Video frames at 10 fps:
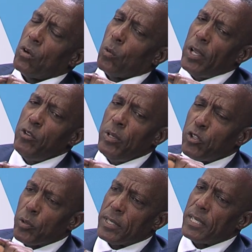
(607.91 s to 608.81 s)
when you're
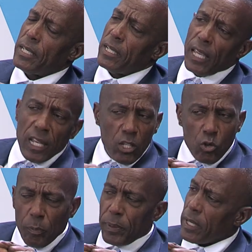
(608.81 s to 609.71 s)
interested in any
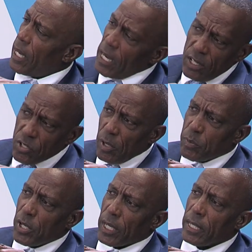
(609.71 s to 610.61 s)
topic, any
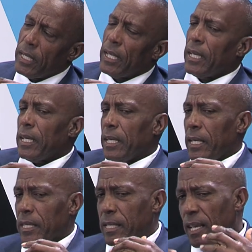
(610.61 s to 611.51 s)
subject,
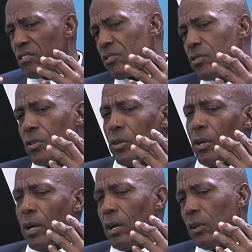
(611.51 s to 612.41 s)
it takes
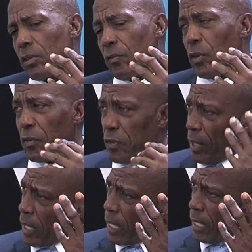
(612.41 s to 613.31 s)
a lot of your
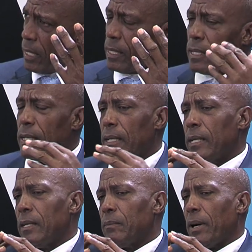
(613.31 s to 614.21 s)
thinking,
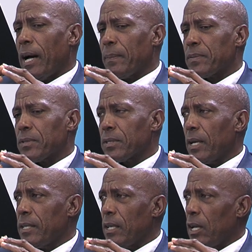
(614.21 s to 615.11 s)
perhaps,
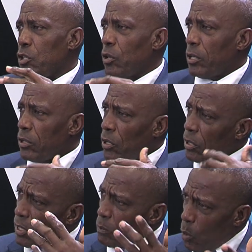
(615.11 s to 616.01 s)
and, and your,
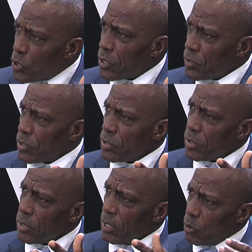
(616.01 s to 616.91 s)
your emotions
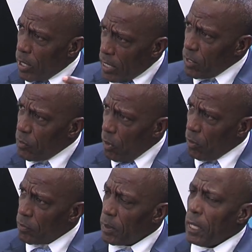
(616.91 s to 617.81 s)
to get
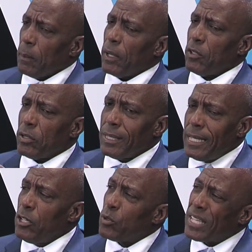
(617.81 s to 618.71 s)
involved. But not
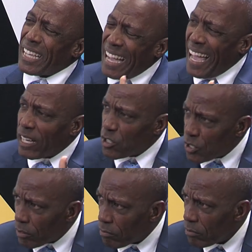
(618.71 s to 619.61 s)
until you take
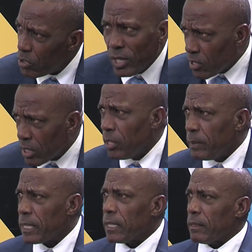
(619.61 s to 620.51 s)
action, you're not
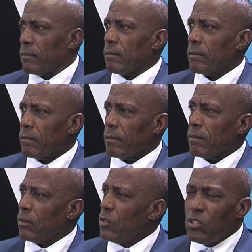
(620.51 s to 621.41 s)
committed.
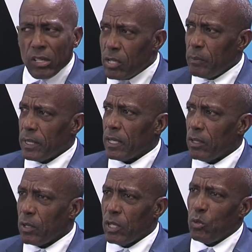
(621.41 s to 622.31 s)
You're not
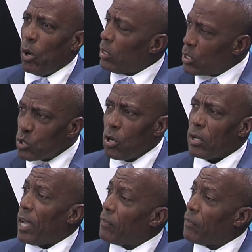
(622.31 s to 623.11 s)
committed. You can do all the talk,